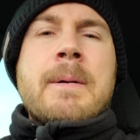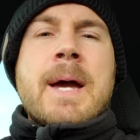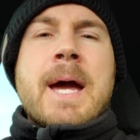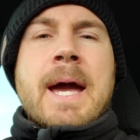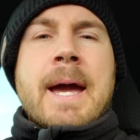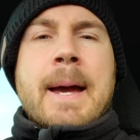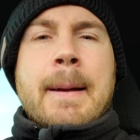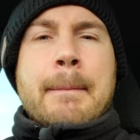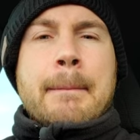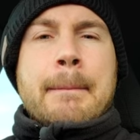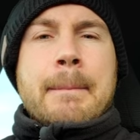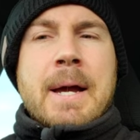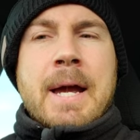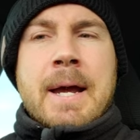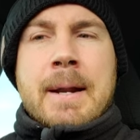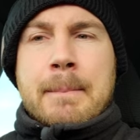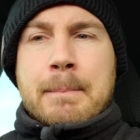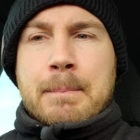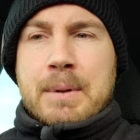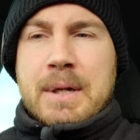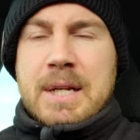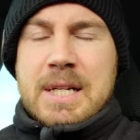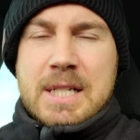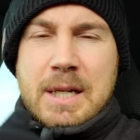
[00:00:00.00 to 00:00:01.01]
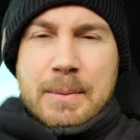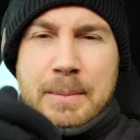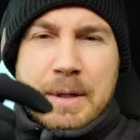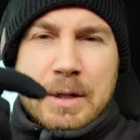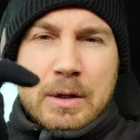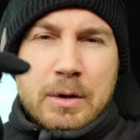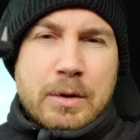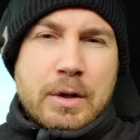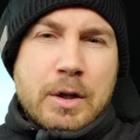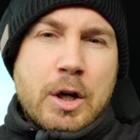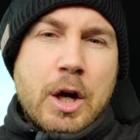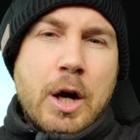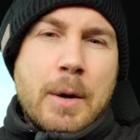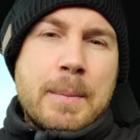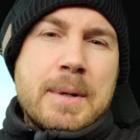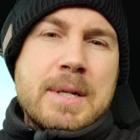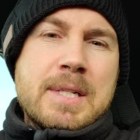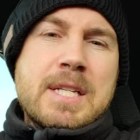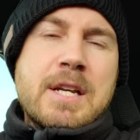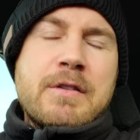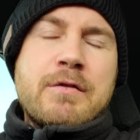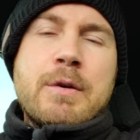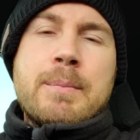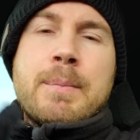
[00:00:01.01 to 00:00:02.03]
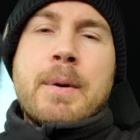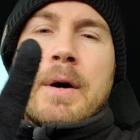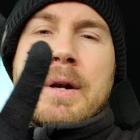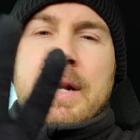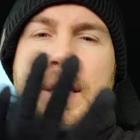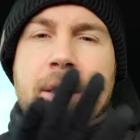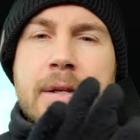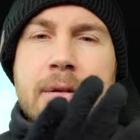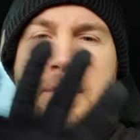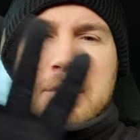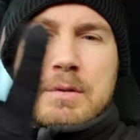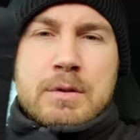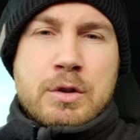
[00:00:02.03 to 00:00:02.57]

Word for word: Um, and please let me know in the comments, everybody,